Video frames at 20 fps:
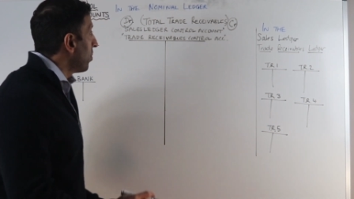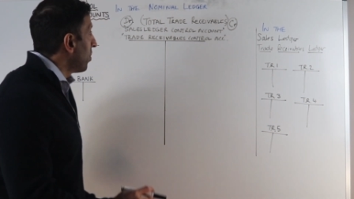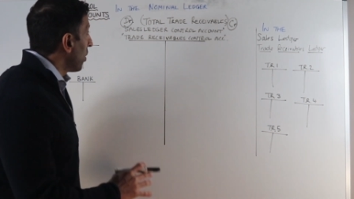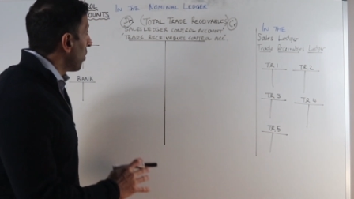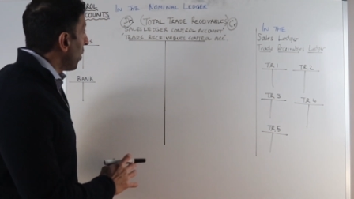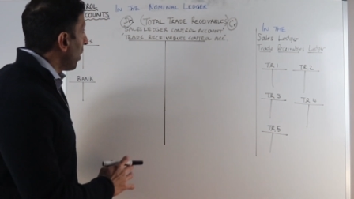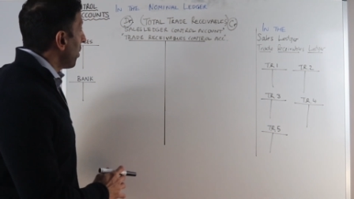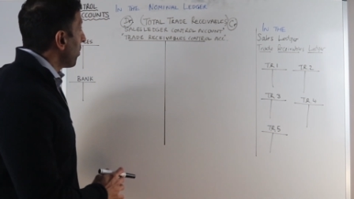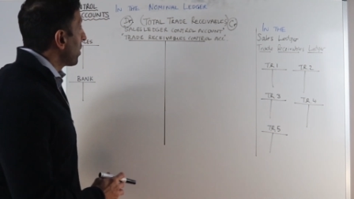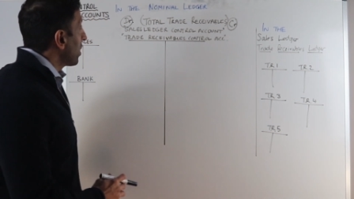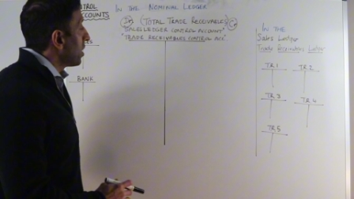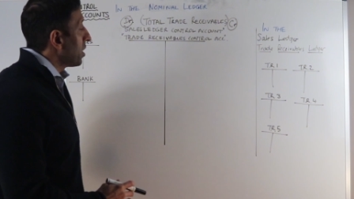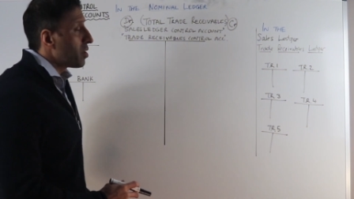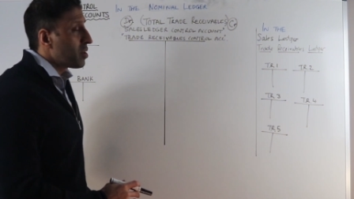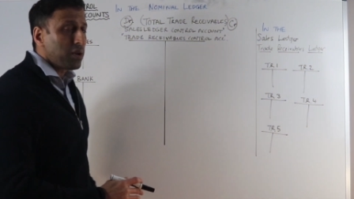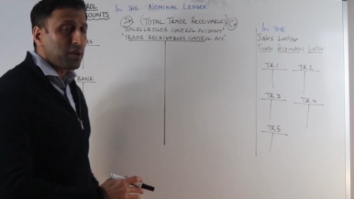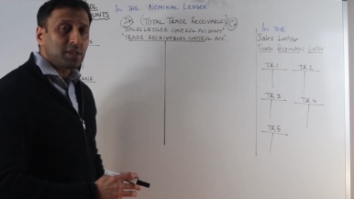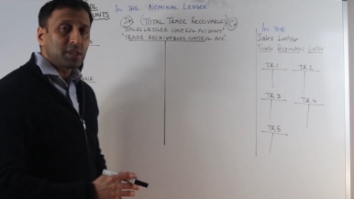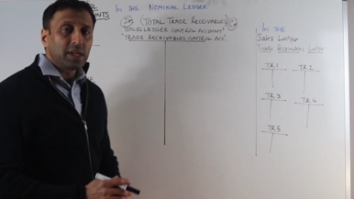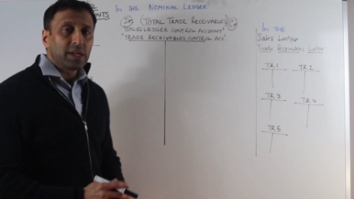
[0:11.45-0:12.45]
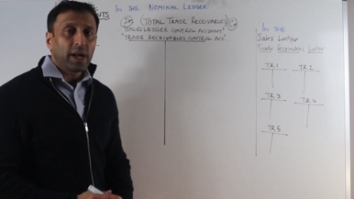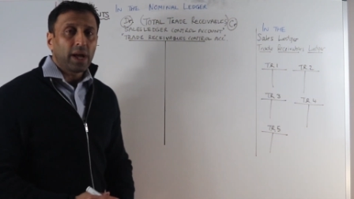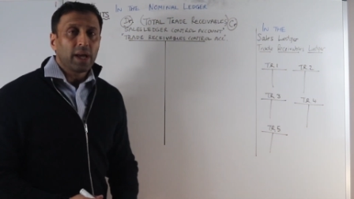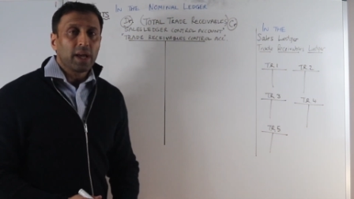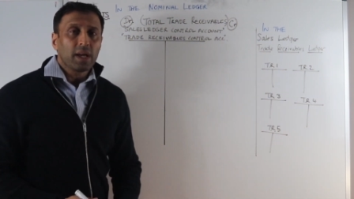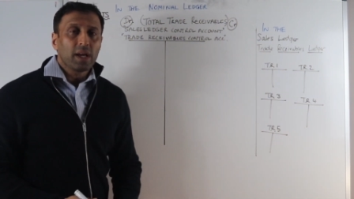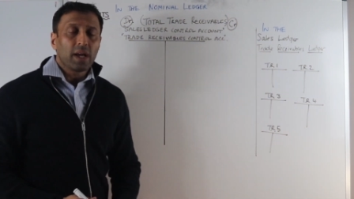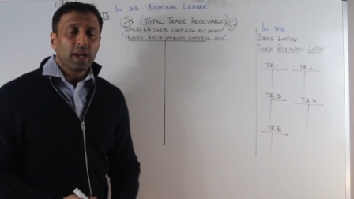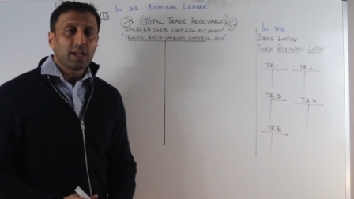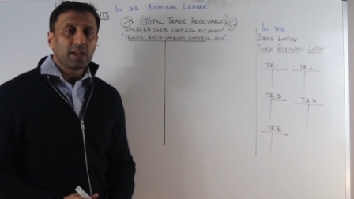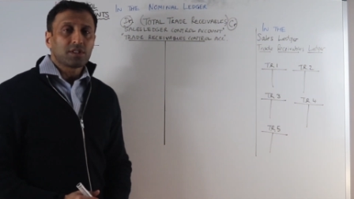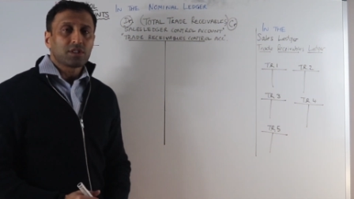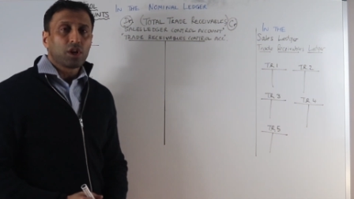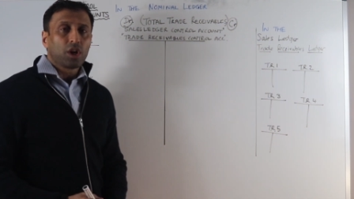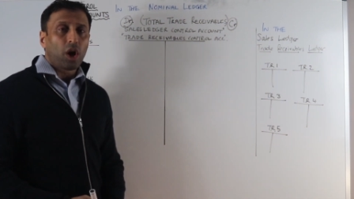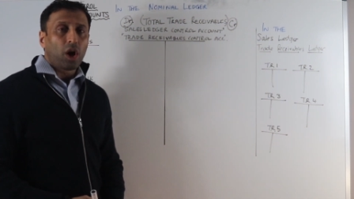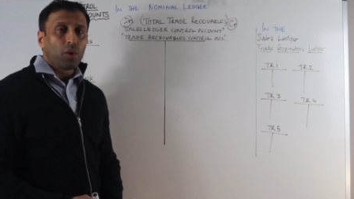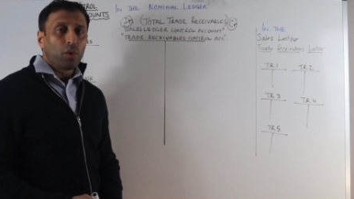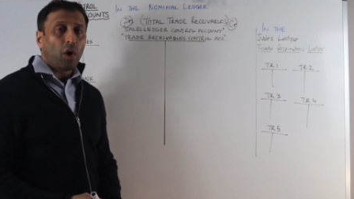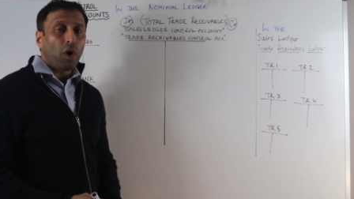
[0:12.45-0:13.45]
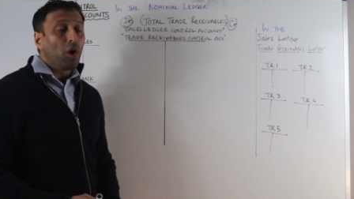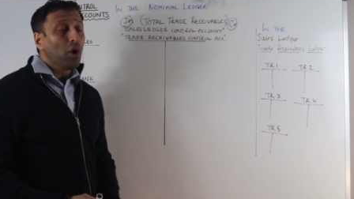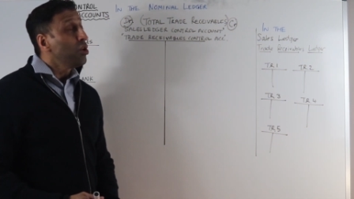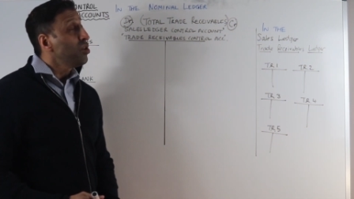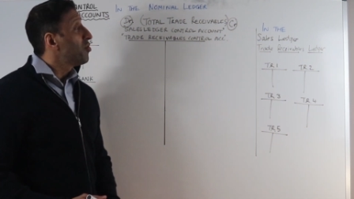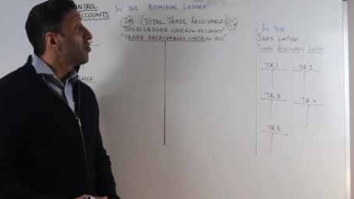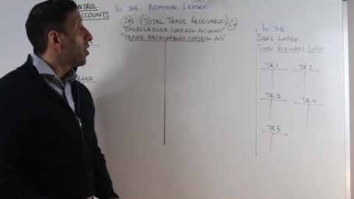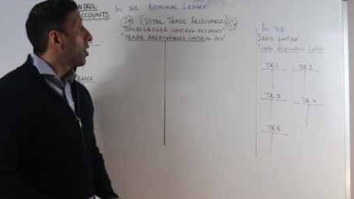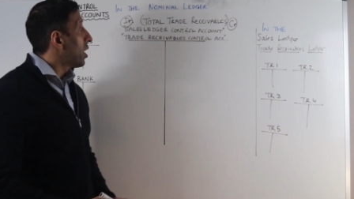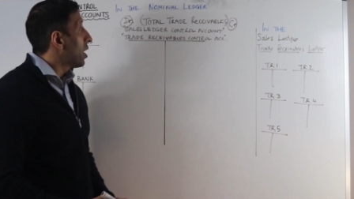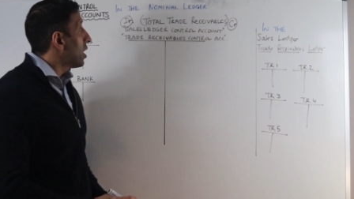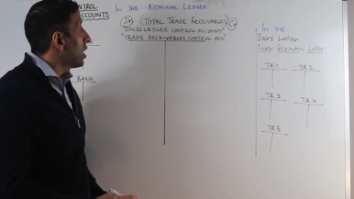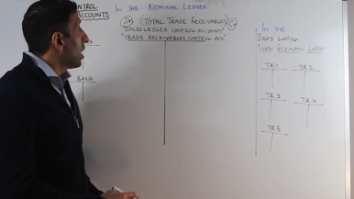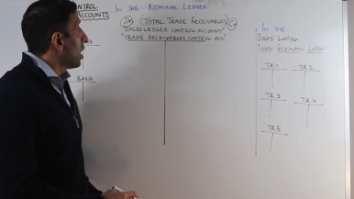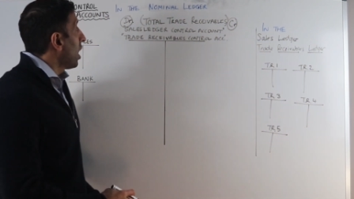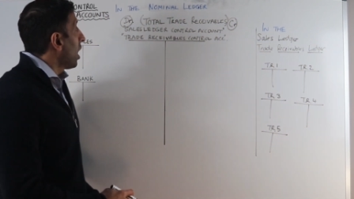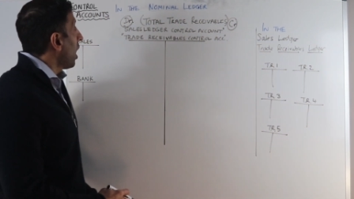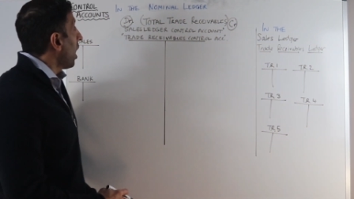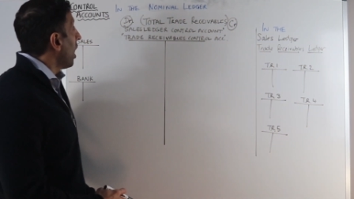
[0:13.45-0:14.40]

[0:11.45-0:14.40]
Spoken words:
But what I'm going to do today is go over